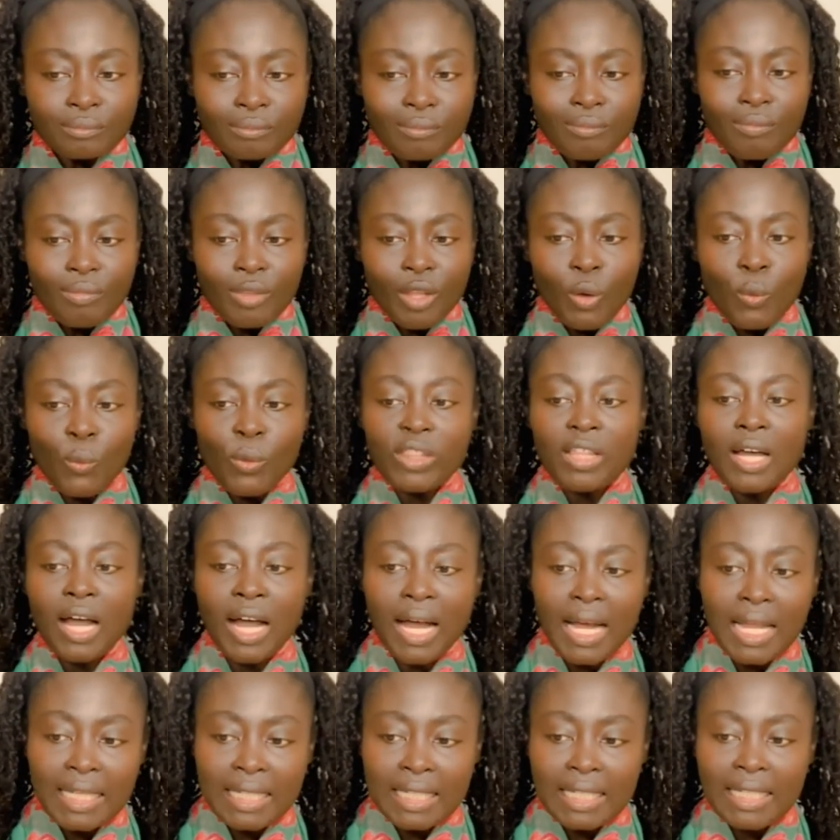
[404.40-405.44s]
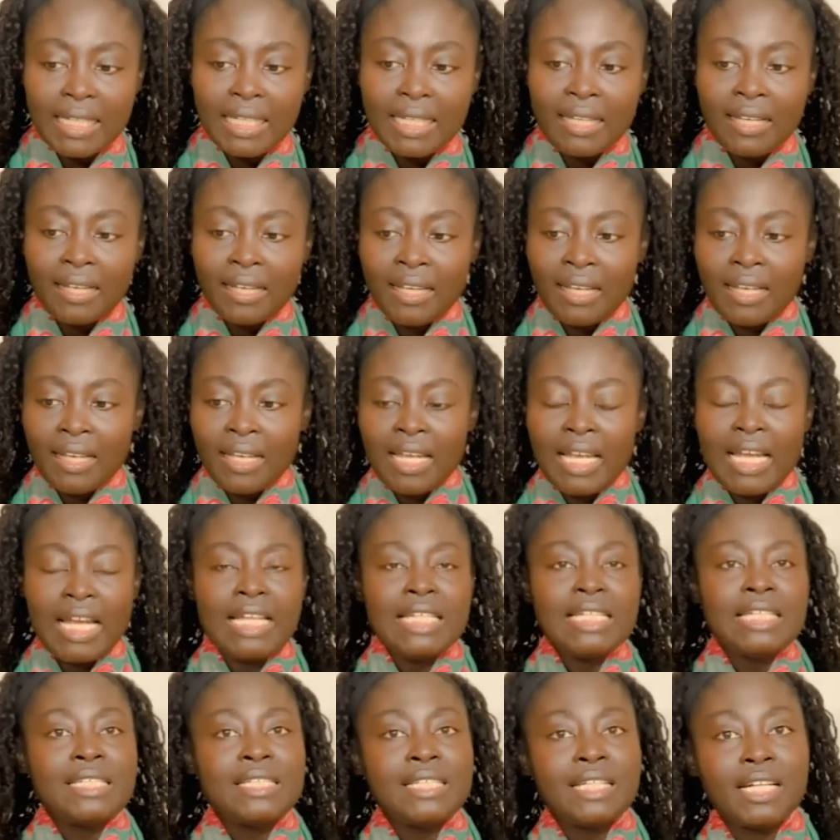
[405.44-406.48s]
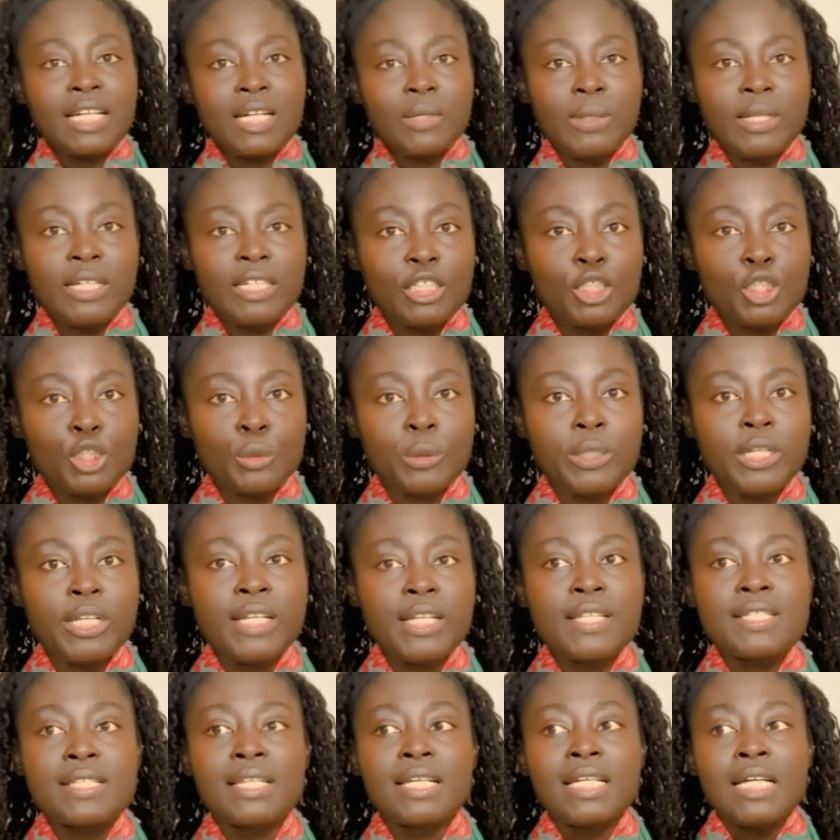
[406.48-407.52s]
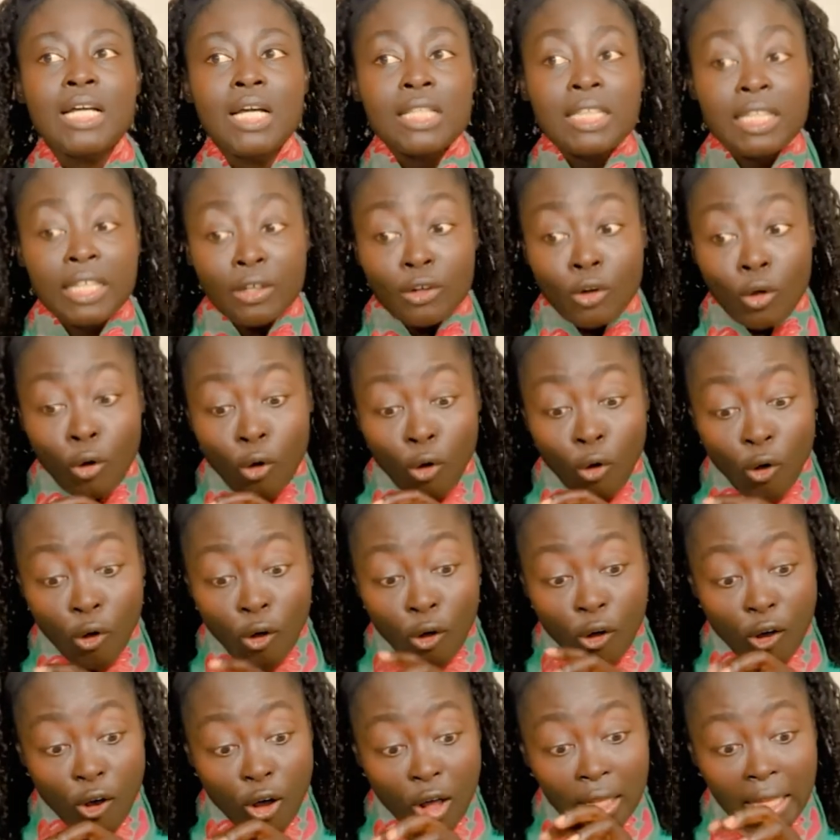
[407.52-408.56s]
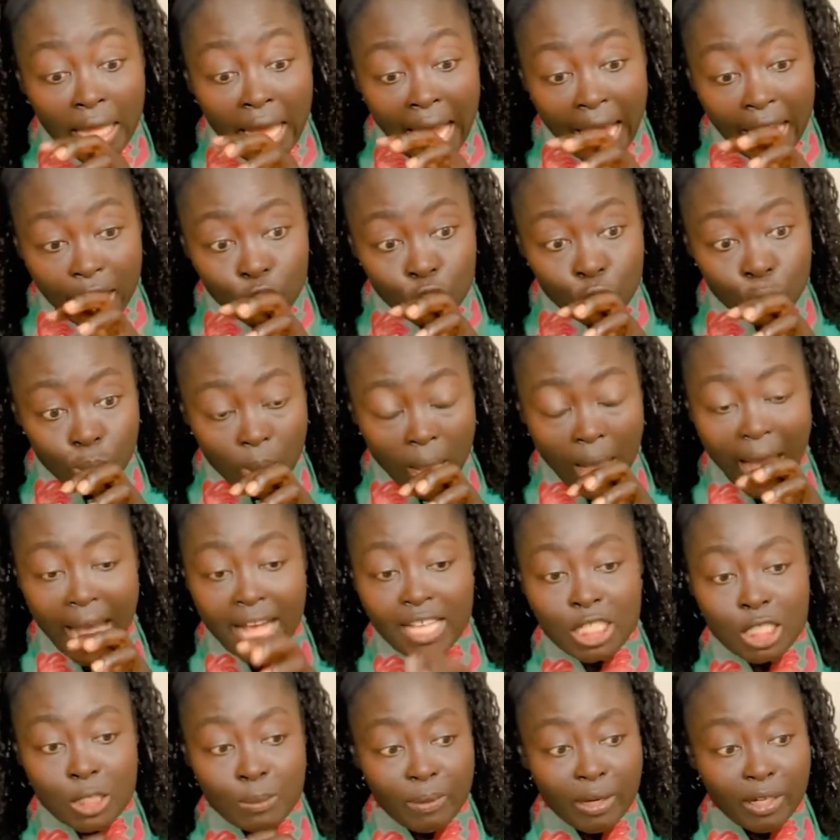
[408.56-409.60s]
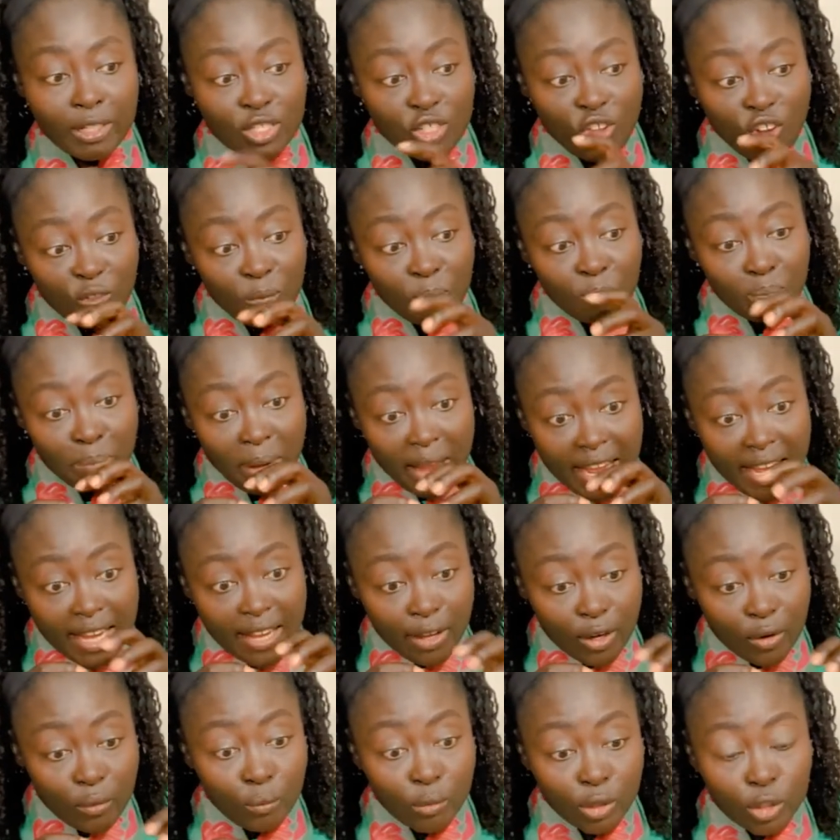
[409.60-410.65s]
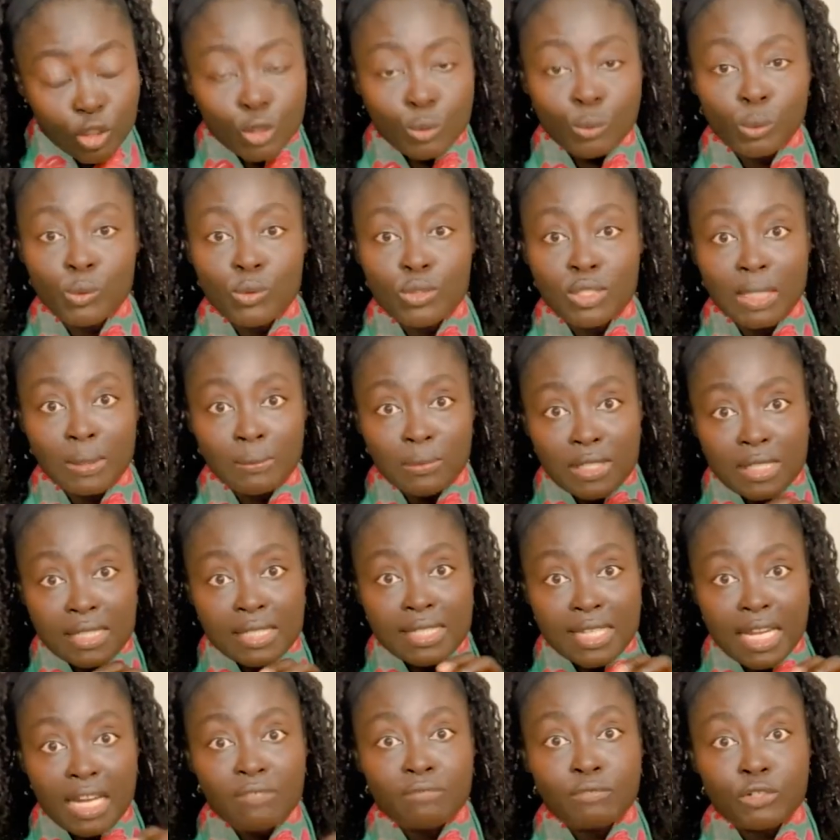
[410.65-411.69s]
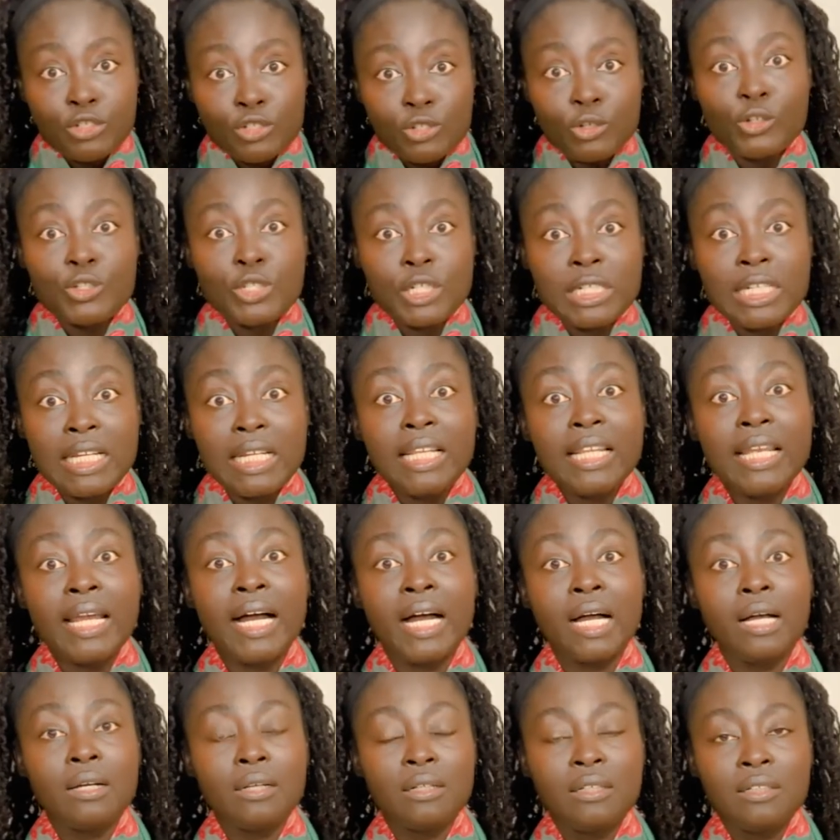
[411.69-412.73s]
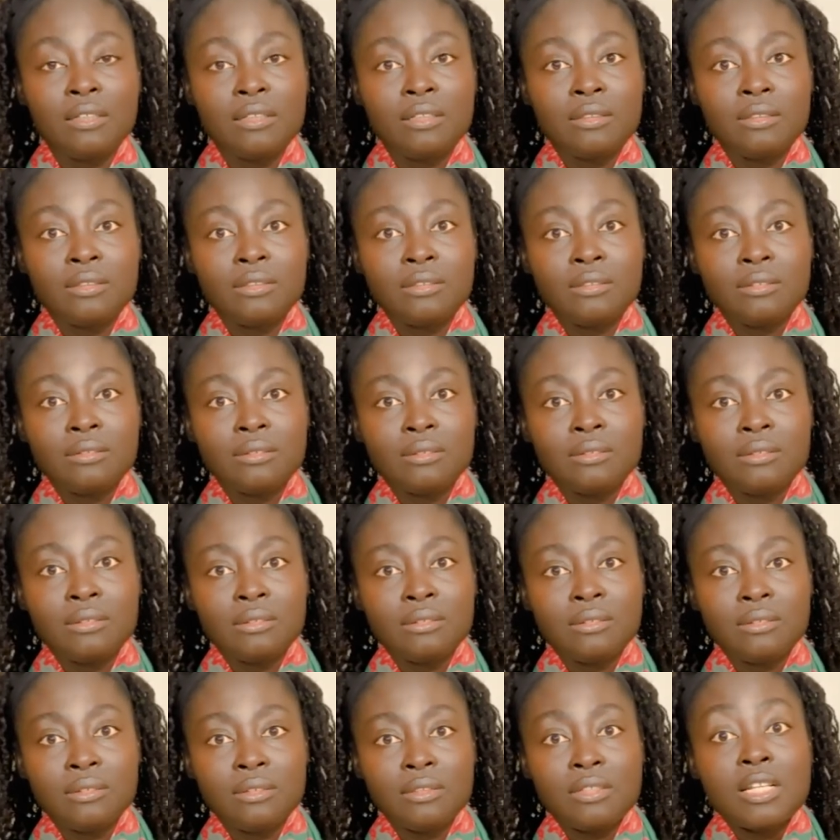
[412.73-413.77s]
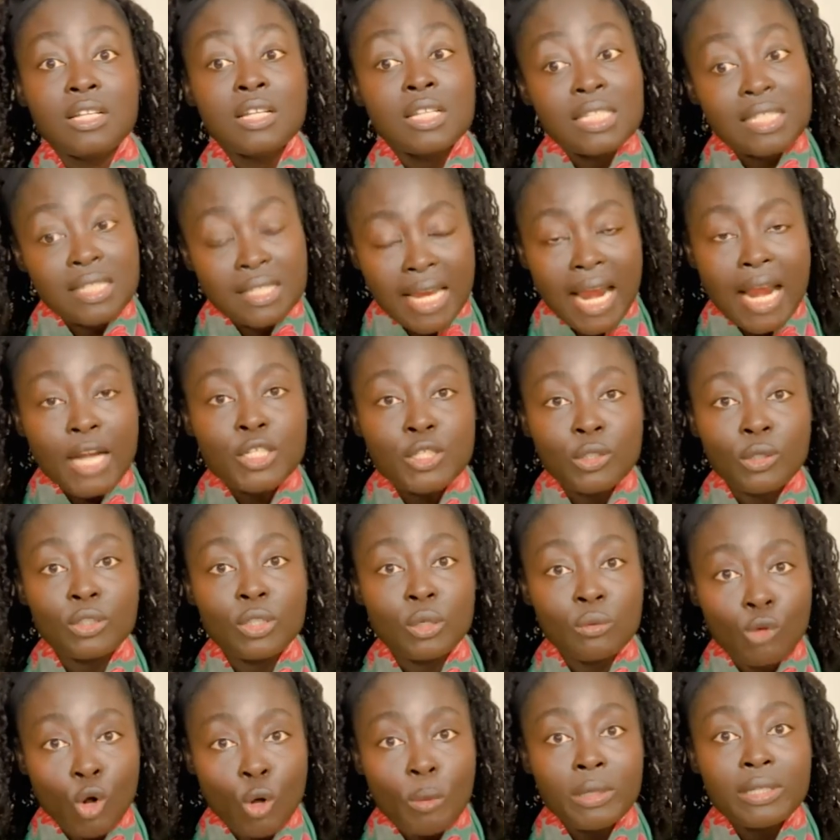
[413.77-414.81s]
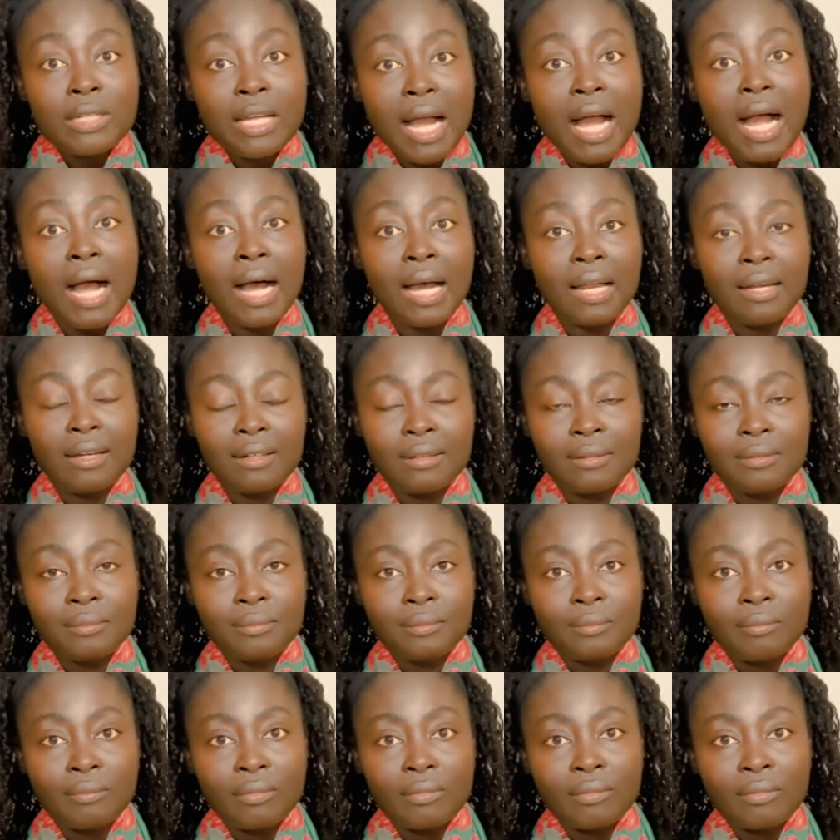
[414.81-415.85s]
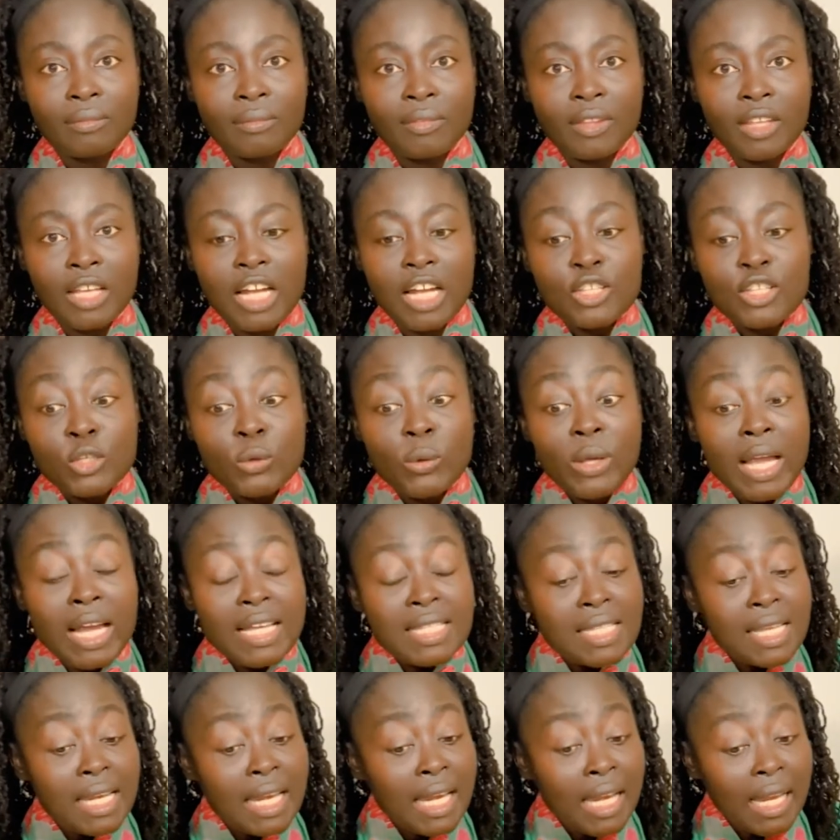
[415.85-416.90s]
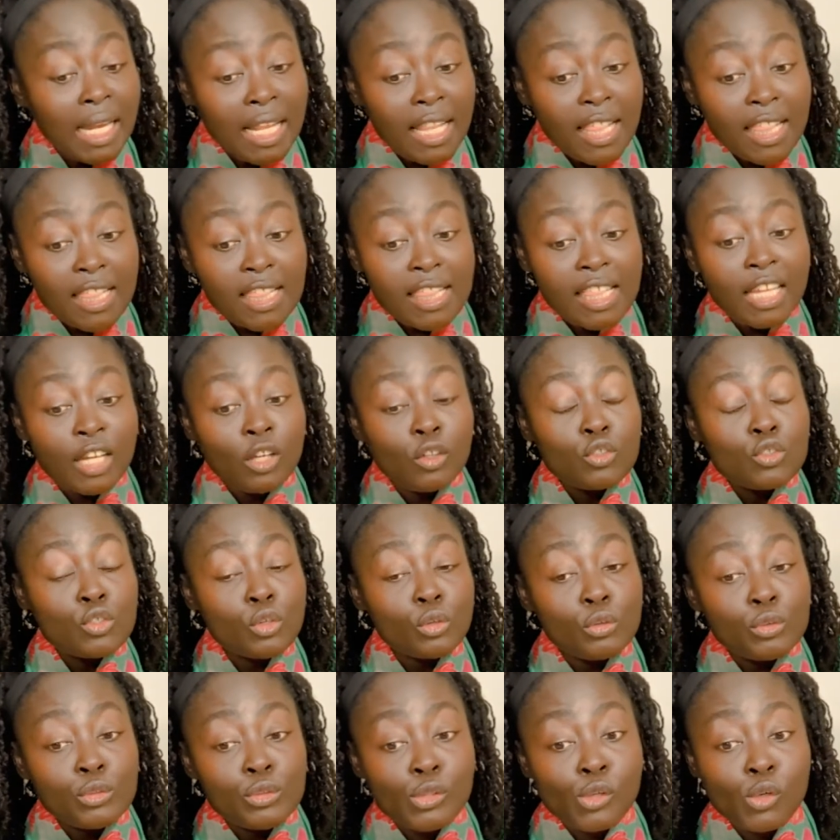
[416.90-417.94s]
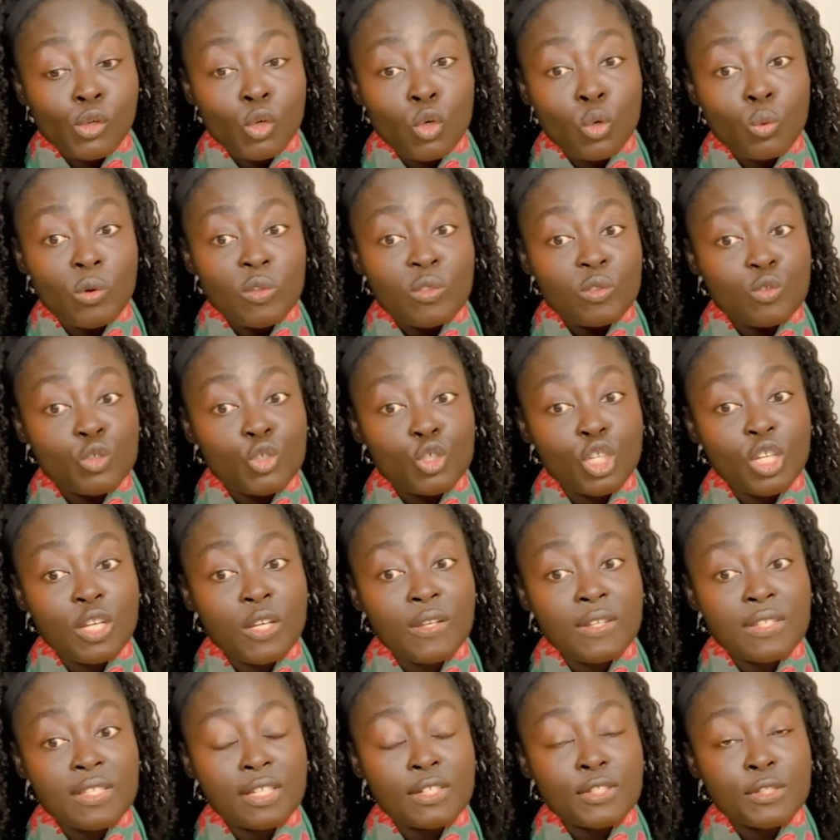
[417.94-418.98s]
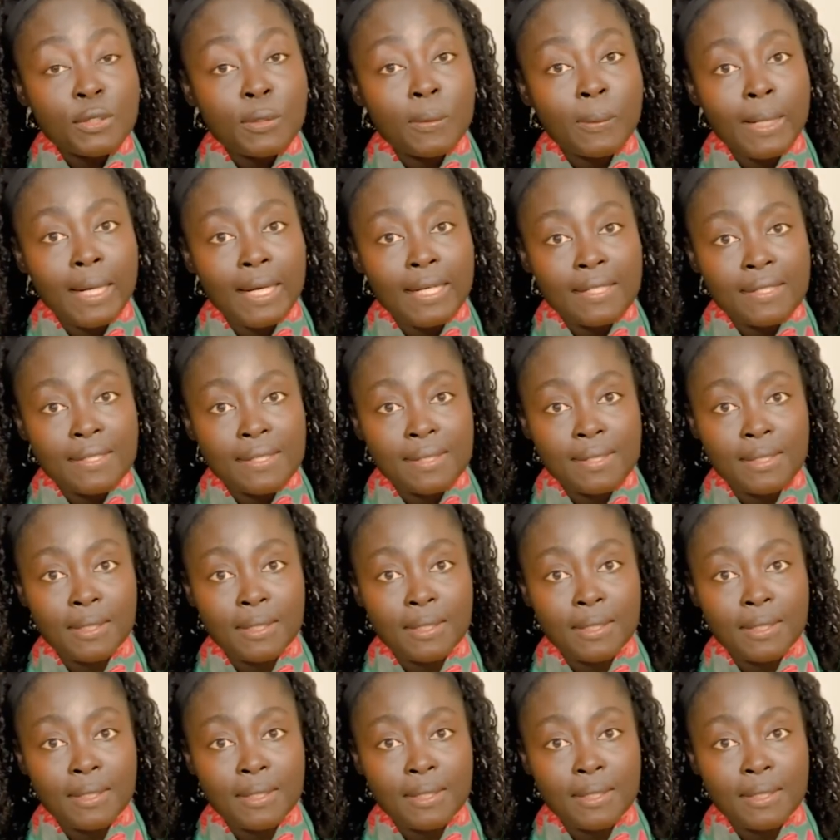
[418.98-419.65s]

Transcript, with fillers: with holly and decorating the trees. They're all actual aspects of pagan rituals that was done for Saturnalia. Saturn, the Roman god. And so it has nothing to do with Jesus Christ.